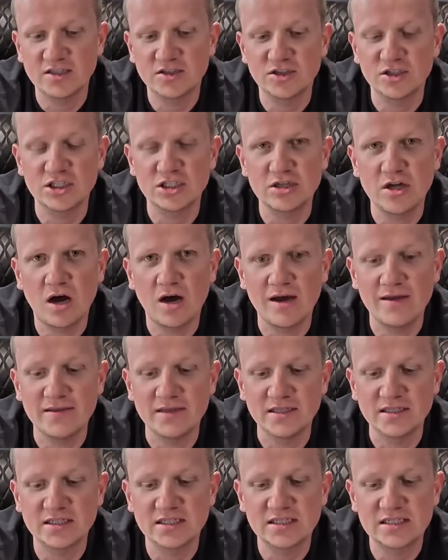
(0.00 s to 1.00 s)
just not in
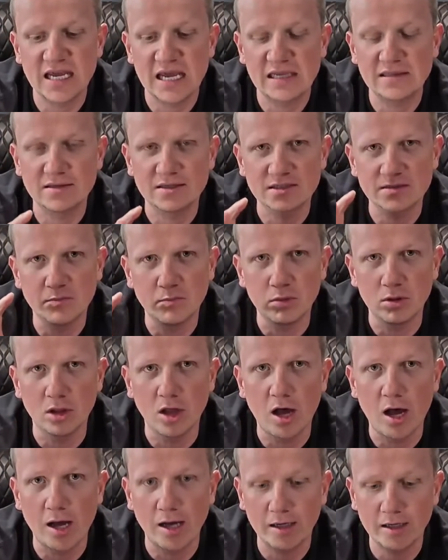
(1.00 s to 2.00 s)
this stainless
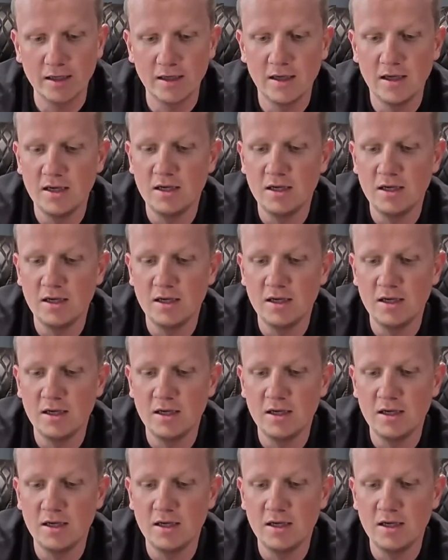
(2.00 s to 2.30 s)
block.